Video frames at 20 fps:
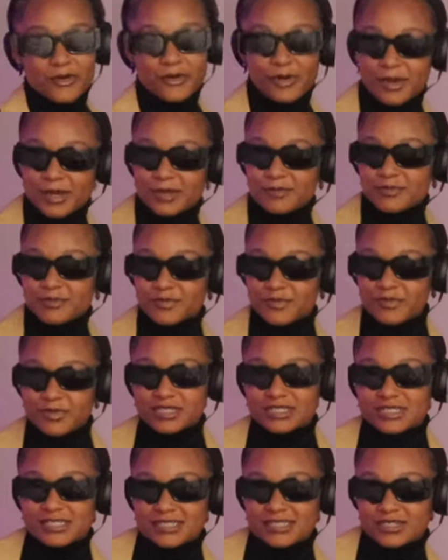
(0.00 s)
on,
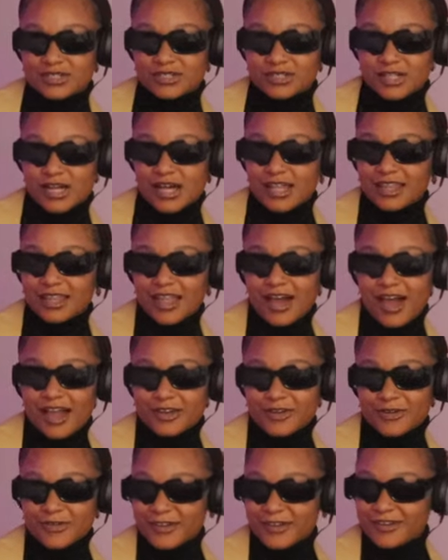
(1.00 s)
but still a
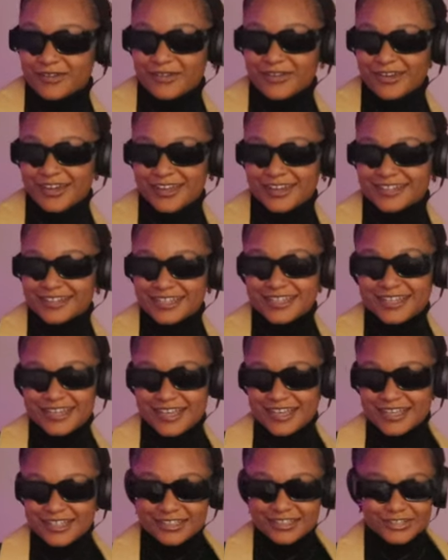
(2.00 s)
lot going on.
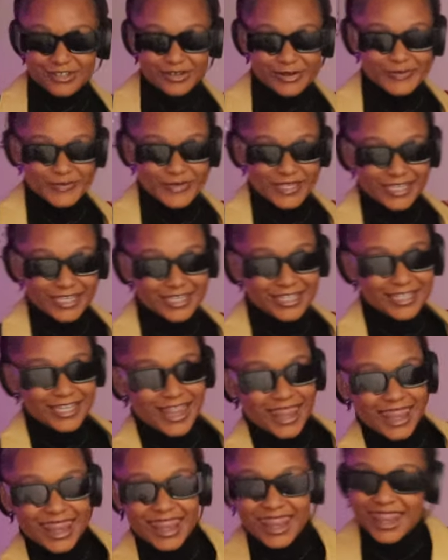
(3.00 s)
You know me.
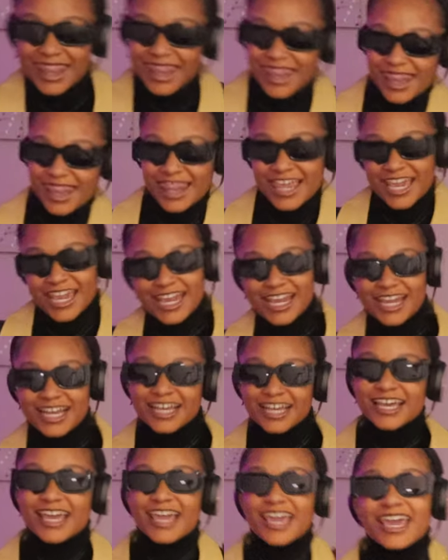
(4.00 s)

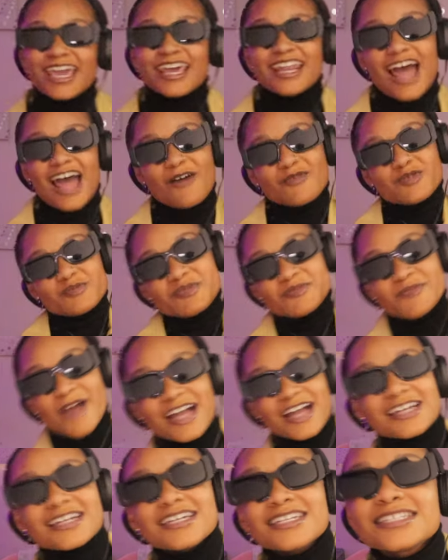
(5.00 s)
And I will be
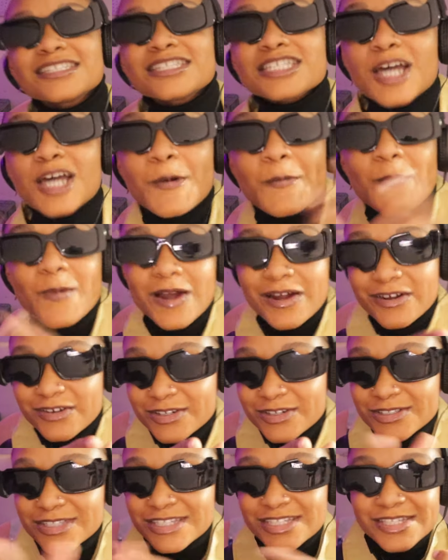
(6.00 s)
back
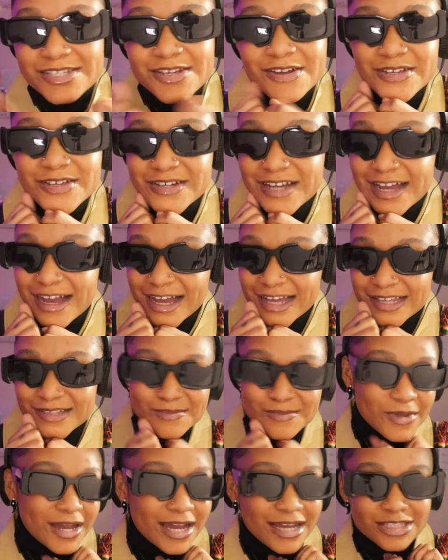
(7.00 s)
tomorrow to show you
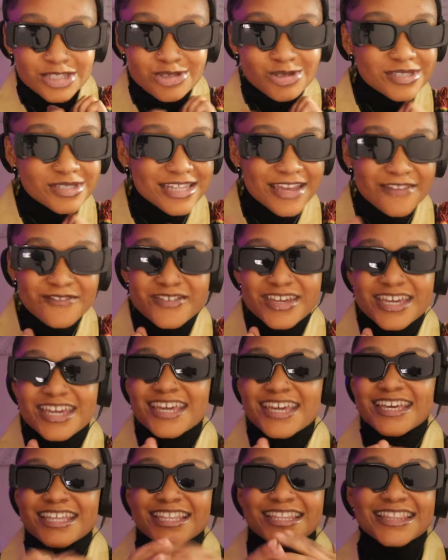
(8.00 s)
guys my Tuesday
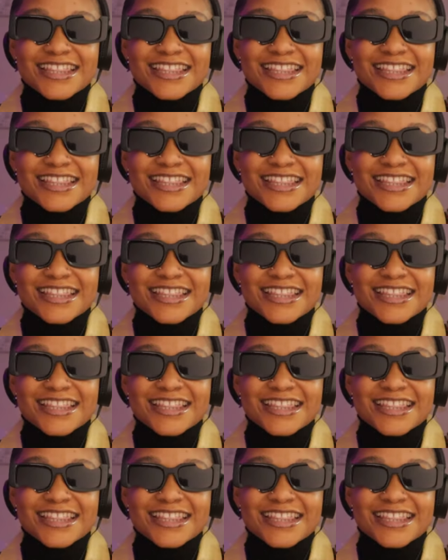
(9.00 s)
fit.